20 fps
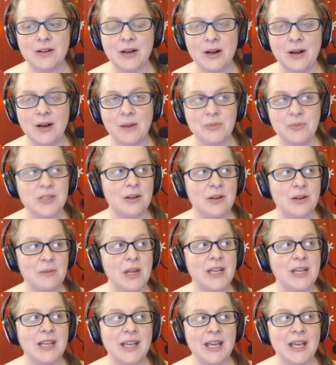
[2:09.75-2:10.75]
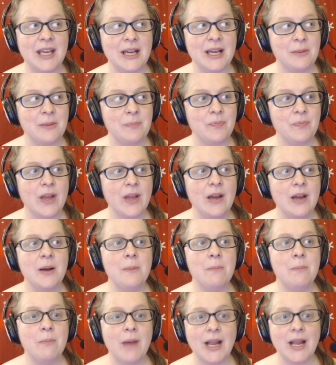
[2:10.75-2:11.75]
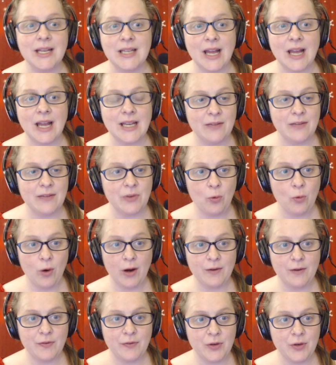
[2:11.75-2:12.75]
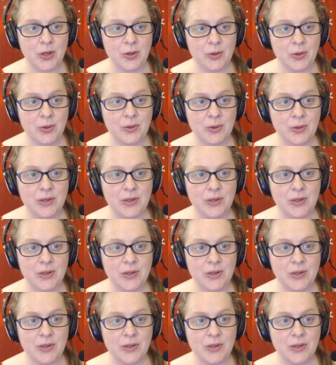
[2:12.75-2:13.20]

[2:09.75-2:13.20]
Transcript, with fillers: uh, I'm sorry, Manycam, might not even work for you.